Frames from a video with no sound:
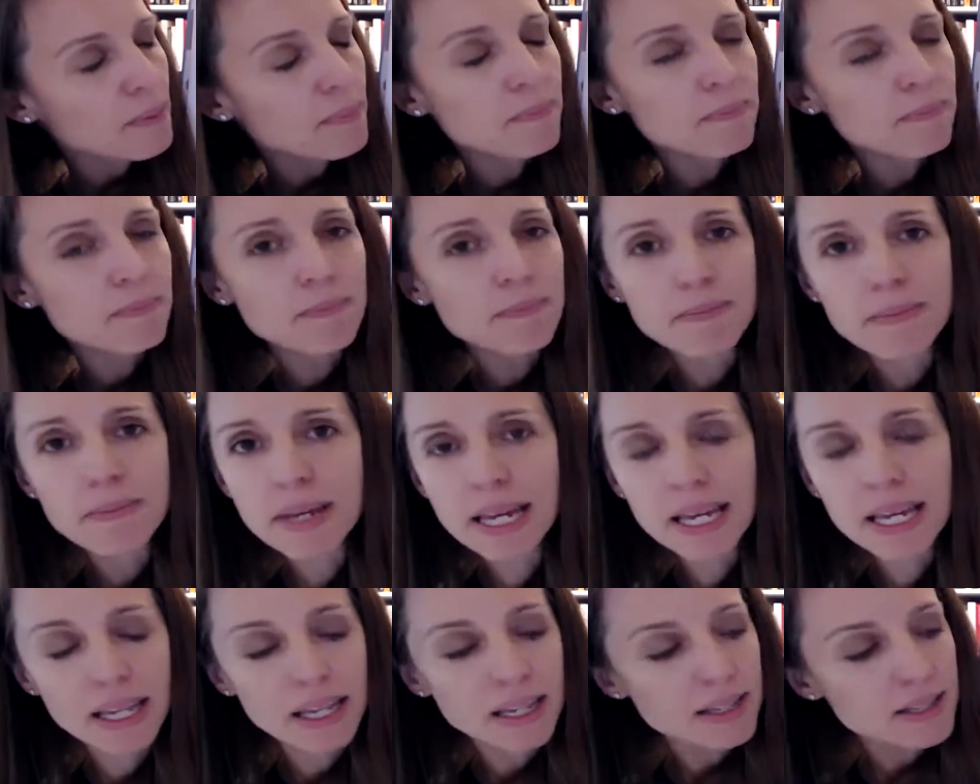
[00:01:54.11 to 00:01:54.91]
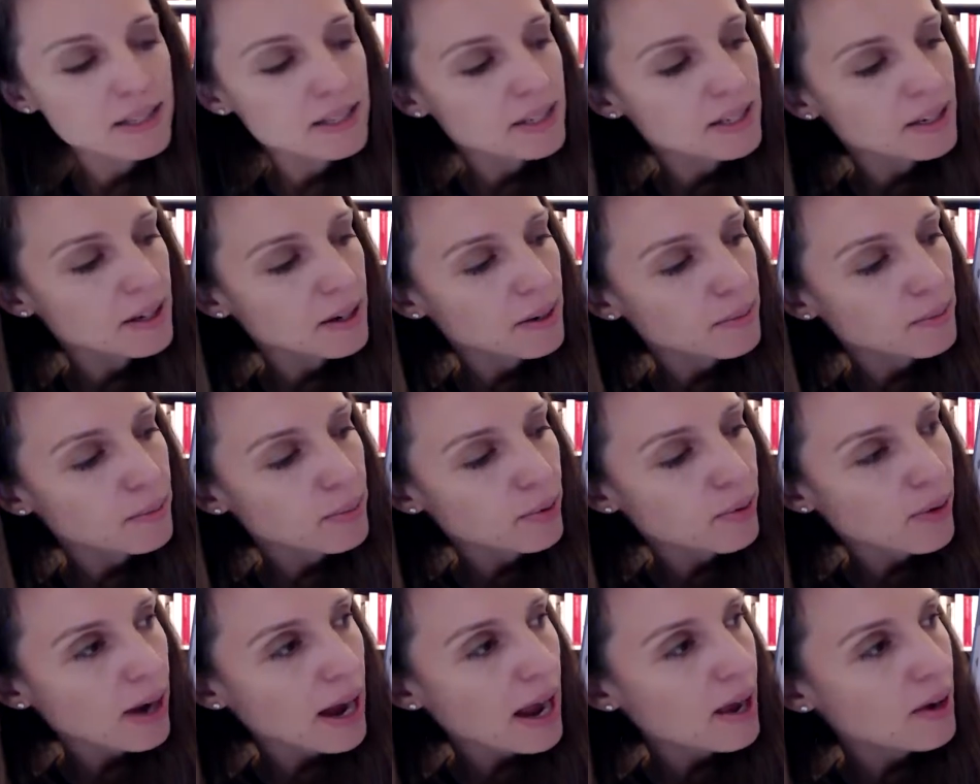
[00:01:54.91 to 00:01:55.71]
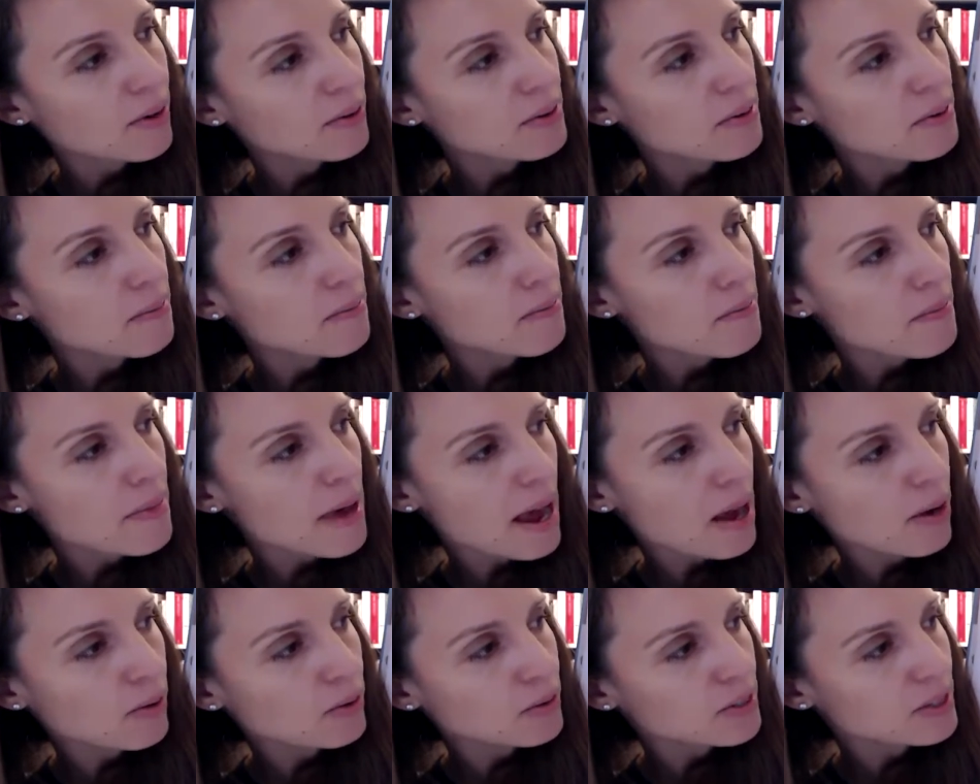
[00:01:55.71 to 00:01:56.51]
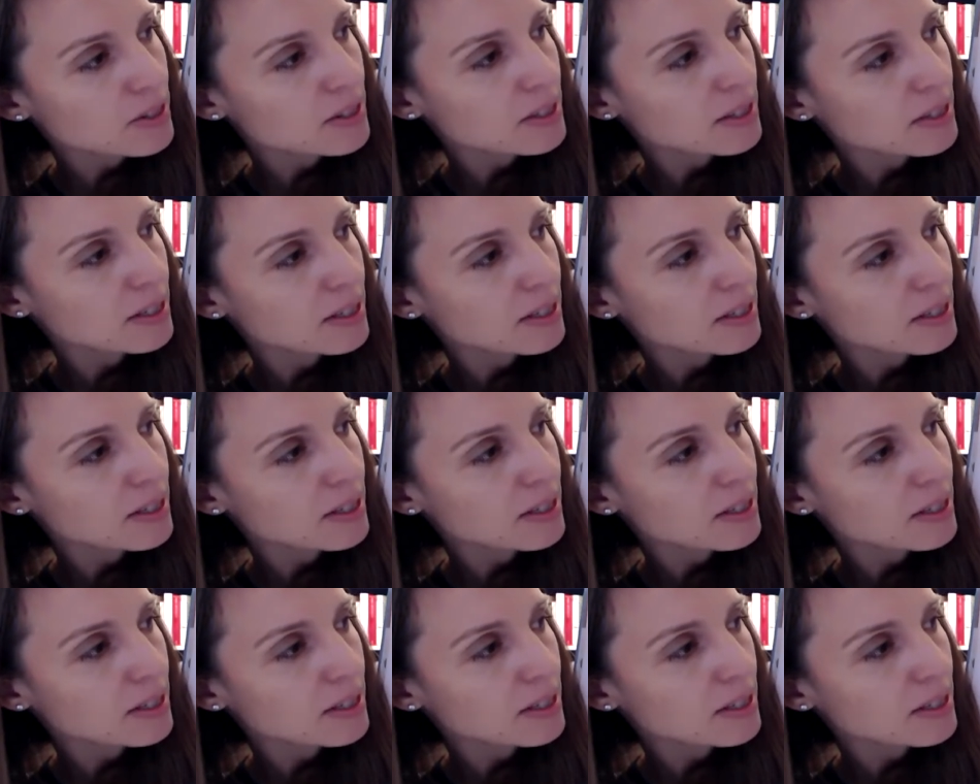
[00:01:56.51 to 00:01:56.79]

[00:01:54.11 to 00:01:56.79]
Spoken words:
meekest brown mouse.